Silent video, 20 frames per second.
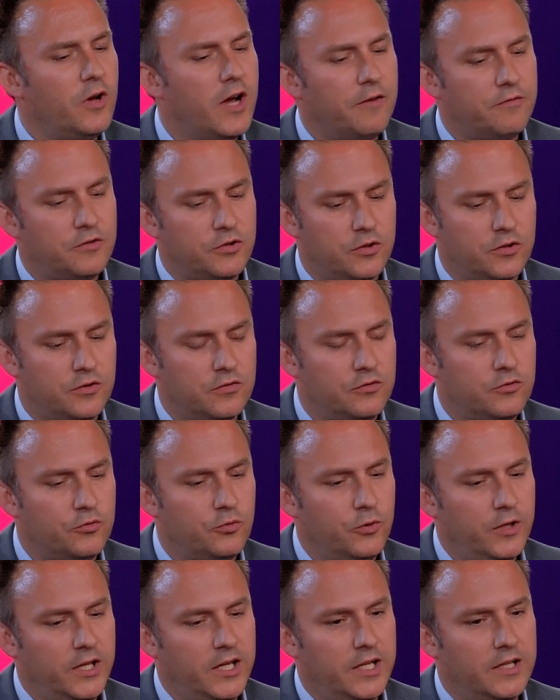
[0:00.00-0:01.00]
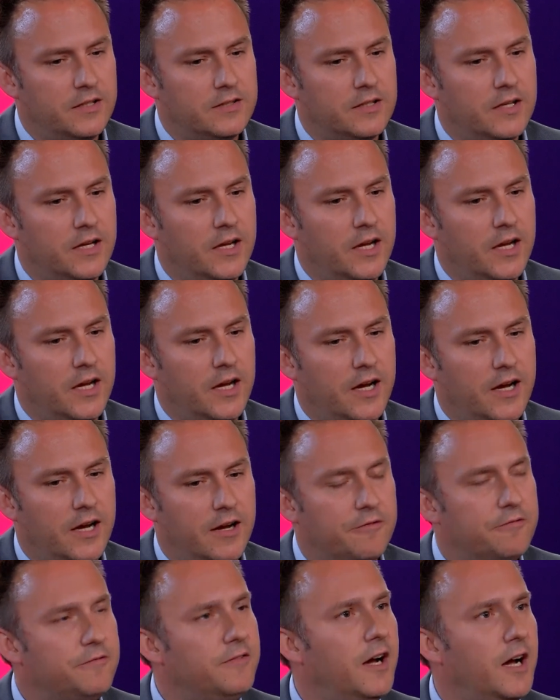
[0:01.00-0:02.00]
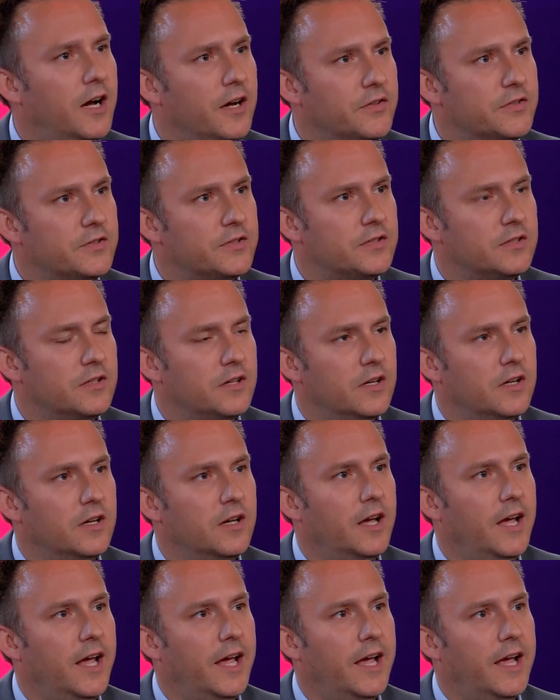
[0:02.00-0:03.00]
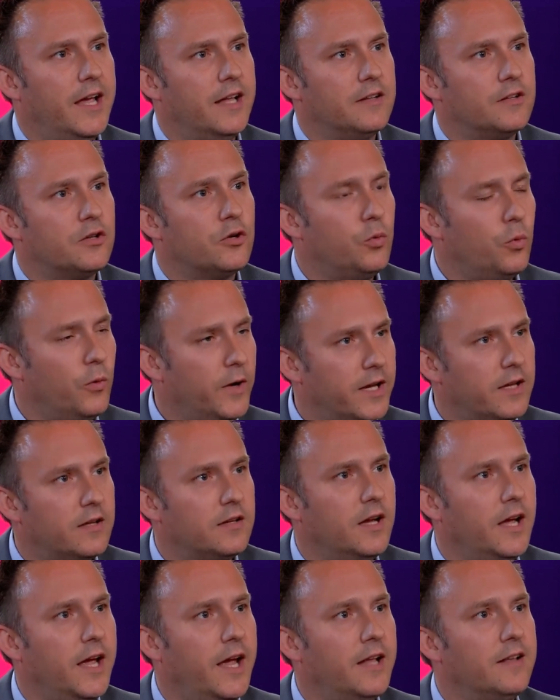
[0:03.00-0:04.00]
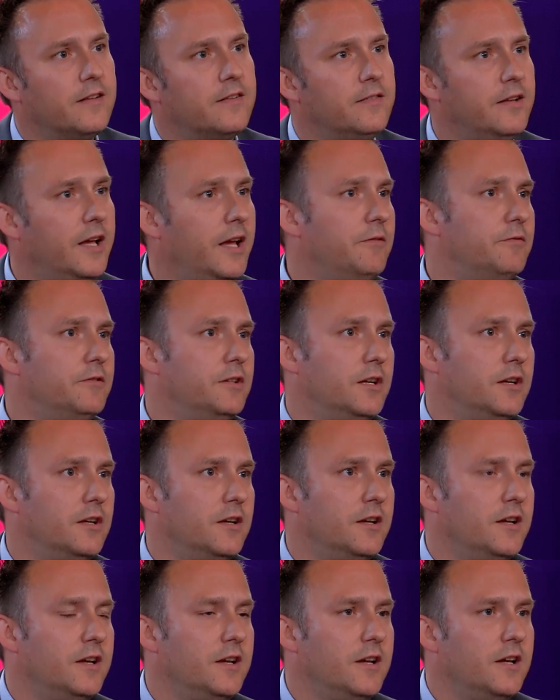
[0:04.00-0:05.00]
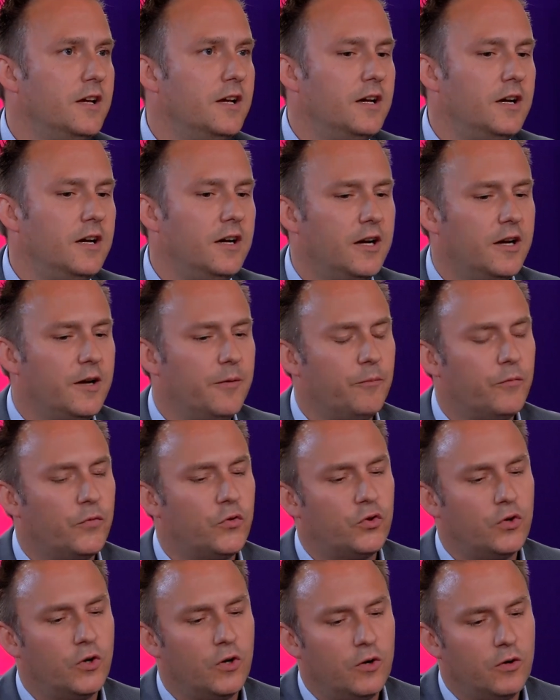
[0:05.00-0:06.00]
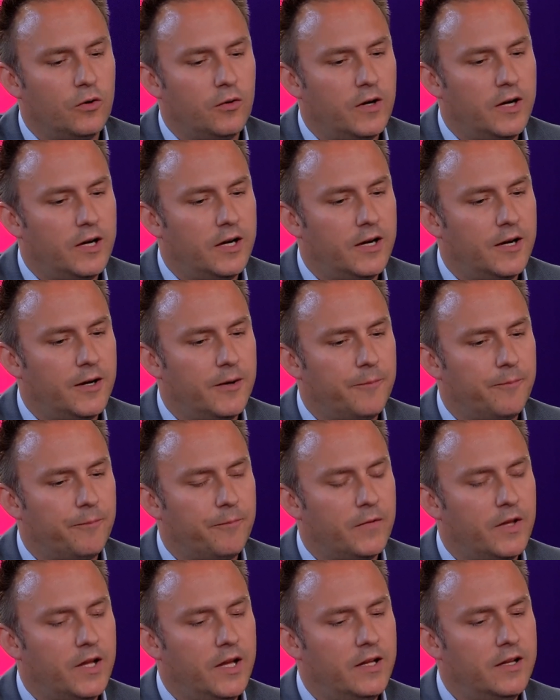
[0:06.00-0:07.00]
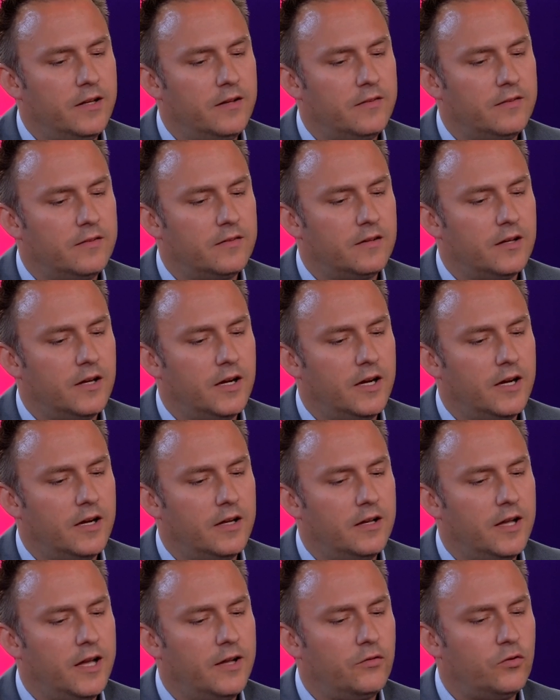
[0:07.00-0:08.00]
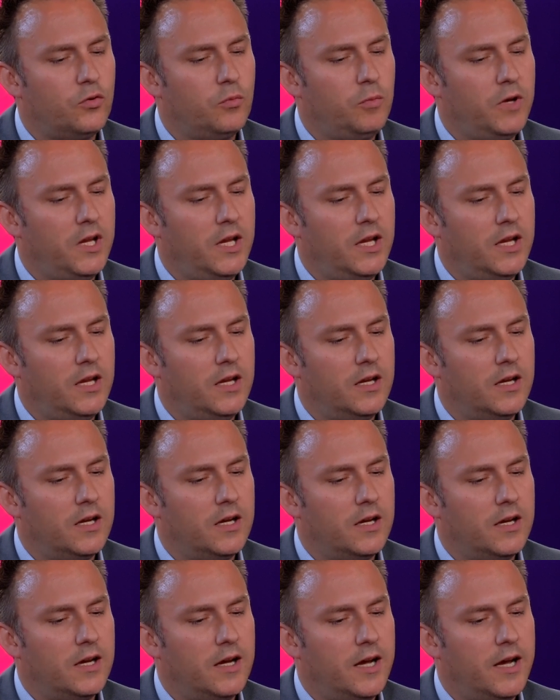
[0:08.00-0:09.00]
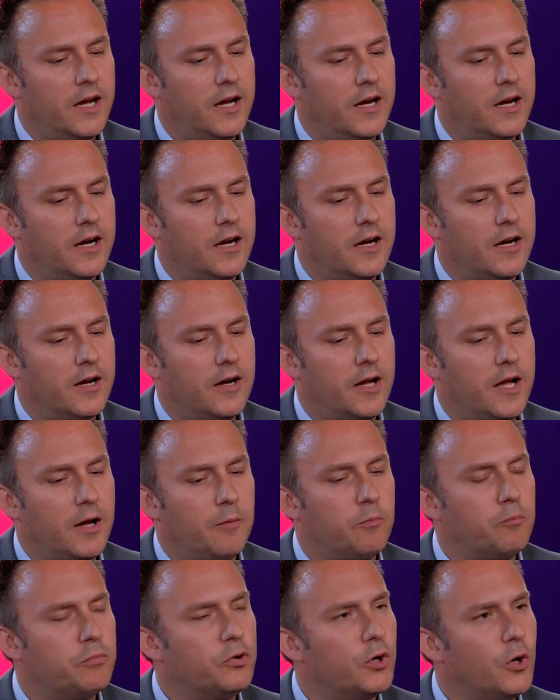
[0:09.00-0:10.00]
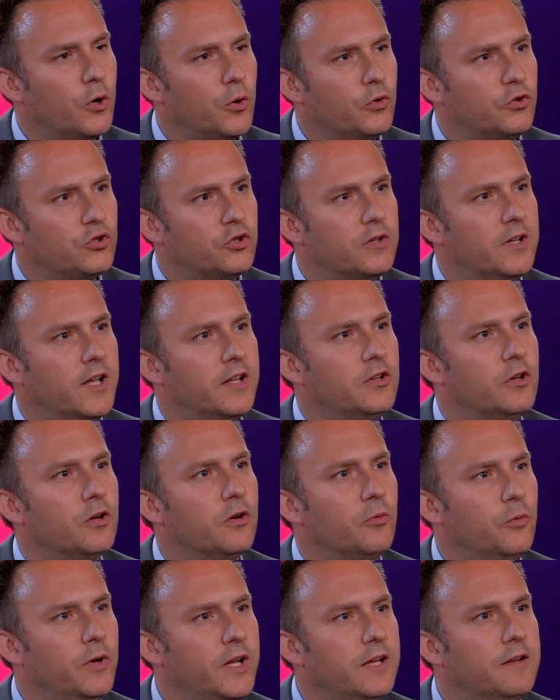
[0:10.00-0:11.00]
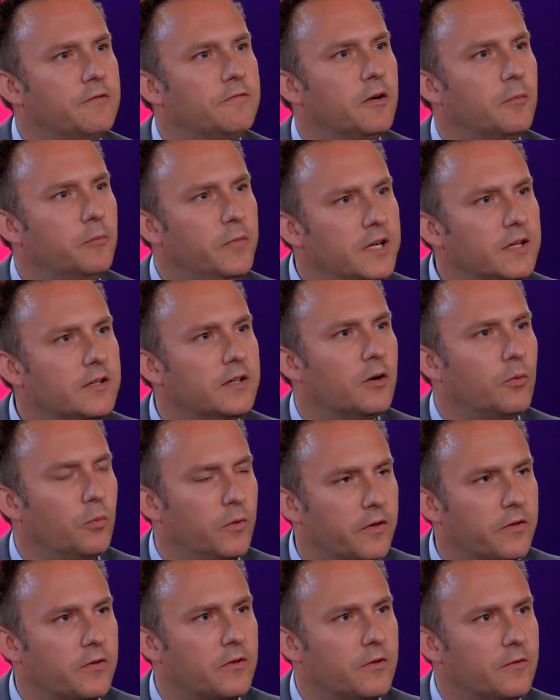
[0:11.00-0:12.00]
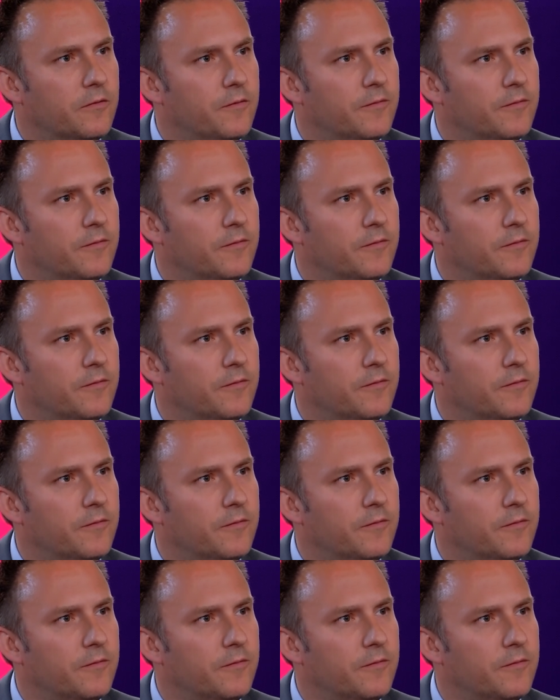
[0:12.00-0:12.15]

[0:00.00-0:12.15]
have to treat uh, fast and quick and safety. Um, so um, it is, uh, it has to be an uh, approach that you're really familiar with.